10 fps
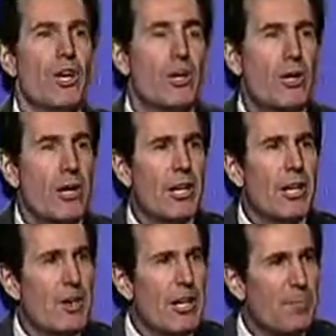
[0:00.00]
you can
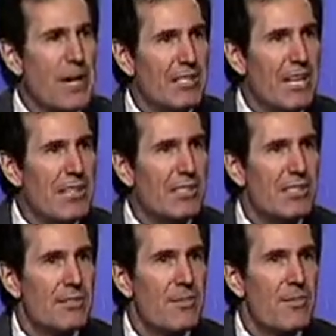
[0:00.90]
do this business.
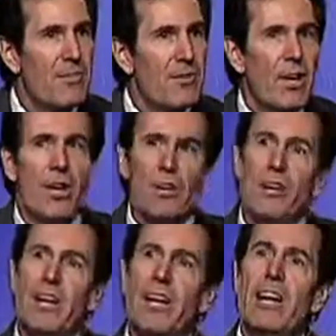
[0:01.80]
You're
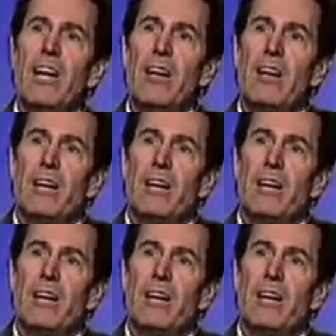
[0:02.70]
here.